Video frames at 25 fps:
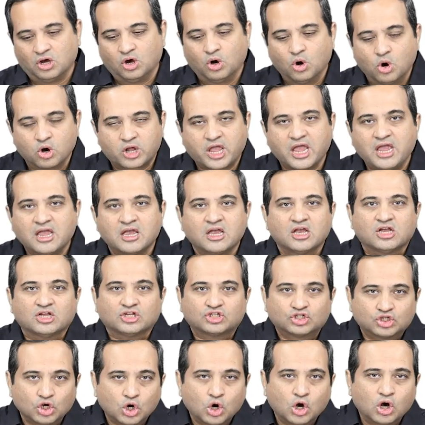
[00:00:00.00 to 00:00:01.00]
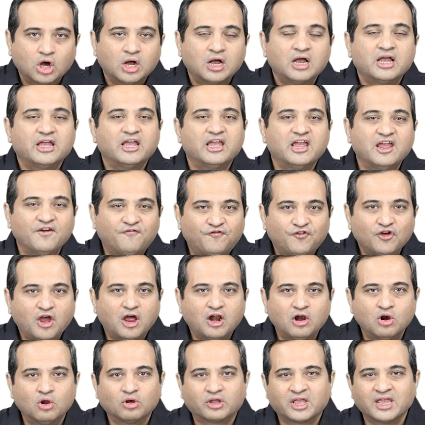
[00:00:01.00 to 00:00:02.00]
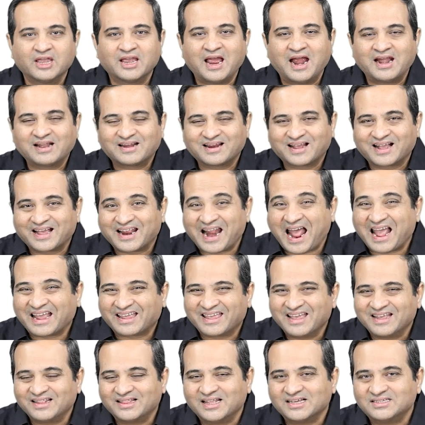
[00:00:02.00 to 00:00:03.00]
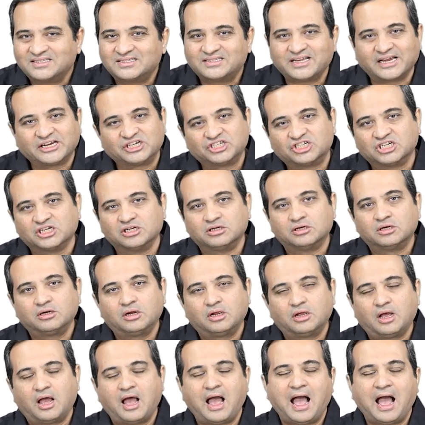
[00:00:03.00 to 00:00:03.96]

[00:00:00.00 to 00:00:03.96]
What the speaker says: Okay, so if you are looking at cracking this section,